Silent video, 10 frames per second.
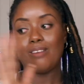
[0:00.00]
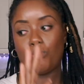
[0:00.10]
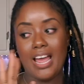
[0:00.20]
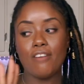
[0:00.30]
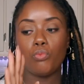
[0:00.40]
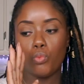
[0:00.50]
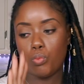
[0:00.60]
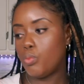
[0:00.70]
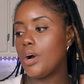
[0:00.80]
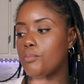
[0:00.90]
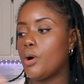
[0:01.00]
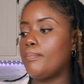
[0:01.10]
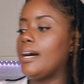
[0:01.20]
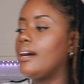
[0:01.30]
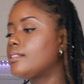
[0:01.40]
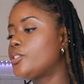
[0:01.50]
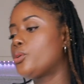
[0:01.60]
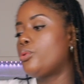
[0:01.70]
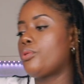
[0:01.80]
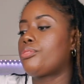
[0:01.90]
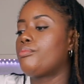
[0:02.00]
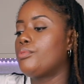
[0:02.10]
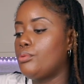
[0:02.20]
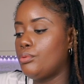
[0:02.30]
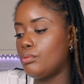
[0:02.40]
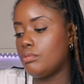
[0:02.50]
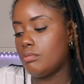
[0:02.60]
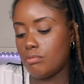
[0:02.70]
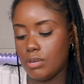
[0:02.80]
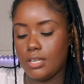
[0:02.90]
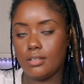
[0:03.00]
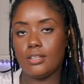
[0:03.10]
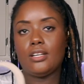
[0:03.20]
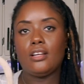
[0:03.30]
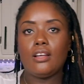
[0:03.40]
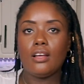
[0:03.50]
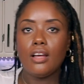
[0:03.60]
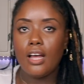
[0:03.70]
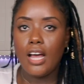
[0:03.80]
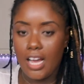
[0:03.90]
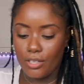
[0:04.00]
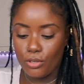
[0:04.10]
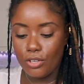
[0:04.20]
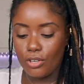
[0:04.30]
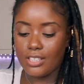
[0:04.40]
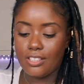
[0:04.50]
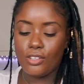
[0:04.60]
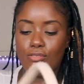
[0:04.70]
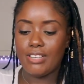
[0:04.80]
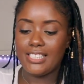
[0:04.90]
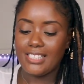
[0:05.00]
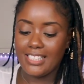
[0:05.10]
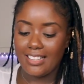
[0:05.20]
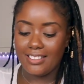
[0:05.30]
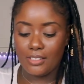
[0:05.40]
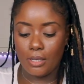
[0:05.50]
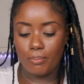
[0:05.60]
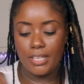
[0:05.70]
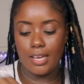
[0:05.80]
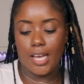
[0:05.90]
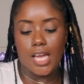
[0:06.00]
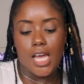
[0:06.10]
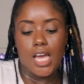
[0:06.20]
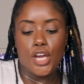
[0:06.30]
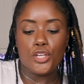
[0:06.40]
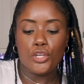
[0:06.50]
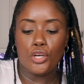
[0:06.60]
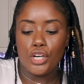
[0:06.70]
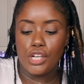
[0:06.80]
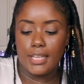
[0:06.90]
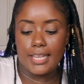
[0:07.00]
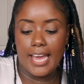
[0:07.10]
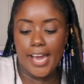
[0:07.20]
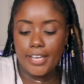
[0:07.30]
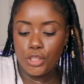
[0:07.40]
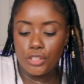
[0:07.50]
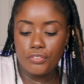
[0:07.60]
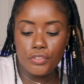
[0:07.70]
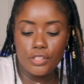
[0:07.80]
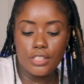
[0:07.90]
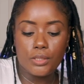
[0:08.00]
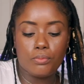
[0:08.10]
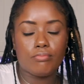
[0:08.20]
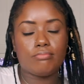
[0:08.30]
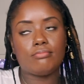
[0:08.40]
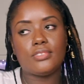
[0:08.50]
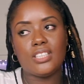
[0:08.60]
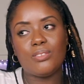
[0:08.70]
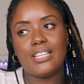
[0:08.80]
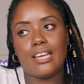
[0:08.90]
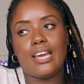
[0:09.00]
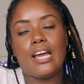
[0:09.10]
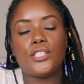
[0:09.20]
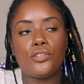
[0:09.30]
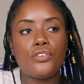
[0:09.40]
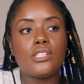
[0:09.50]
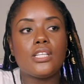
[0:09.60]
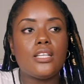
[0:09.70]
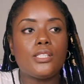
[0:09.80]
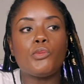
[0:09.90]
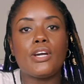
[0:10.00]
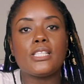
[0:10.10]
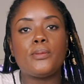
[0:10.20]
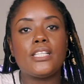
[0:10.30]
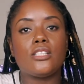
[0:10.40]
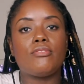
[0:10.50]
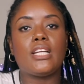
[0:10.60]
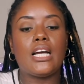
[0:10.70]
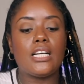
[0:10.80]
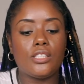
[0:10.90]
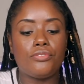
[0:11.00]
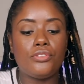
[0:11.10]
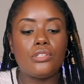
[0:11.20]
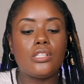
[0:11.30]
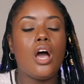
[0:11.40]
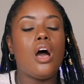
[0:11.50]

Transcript: We have one more bag to go through. Ooh, I know y'all could already see at the top there. Y'all, extra foods is more expensive than hearty foods.